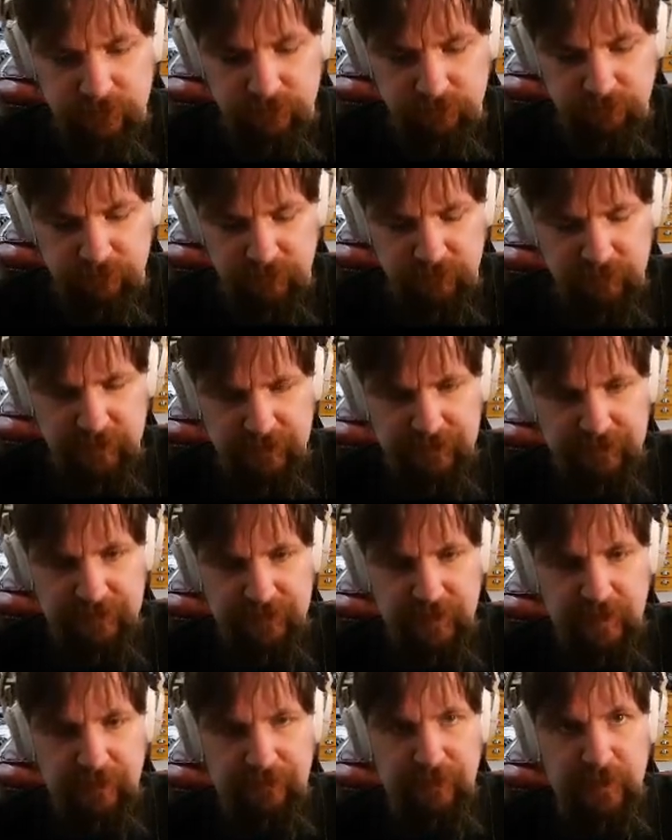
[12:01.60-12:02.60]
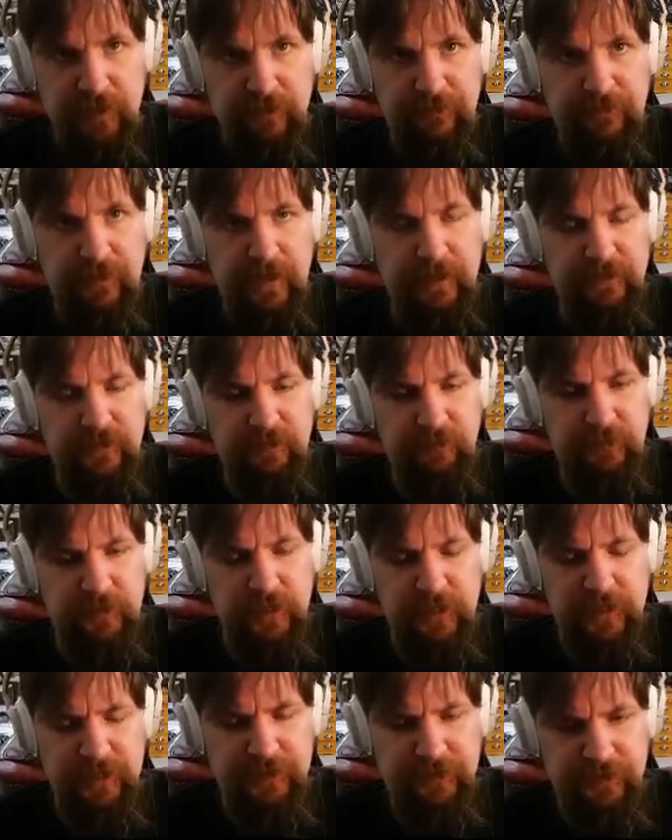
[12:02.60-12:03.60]
But let's see if we can find some
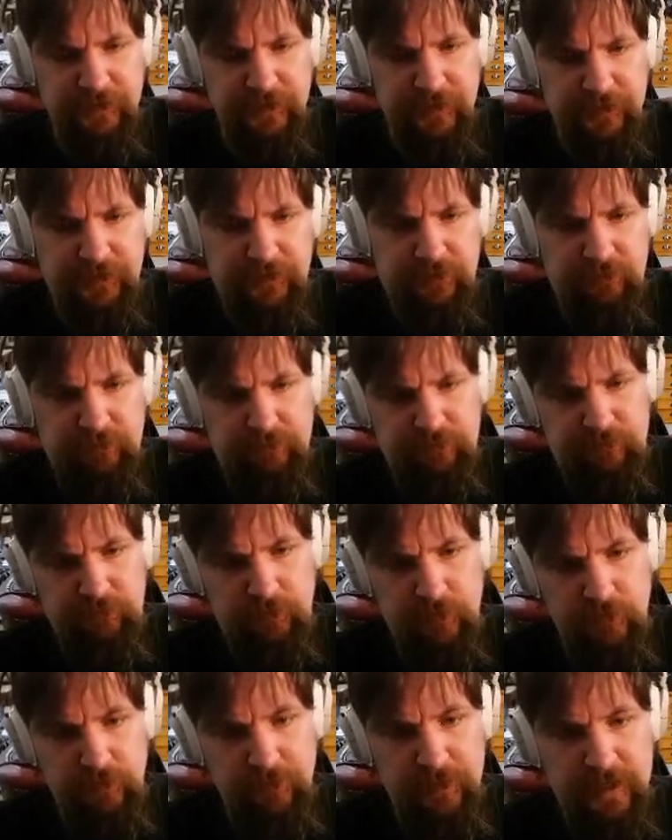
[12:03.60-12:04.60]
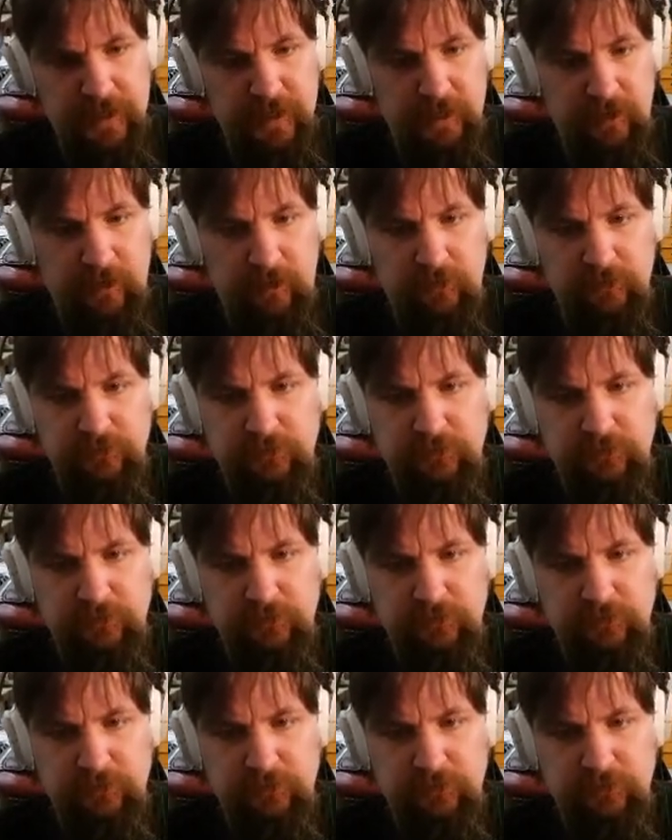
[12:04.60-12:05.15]
goodies in this room here.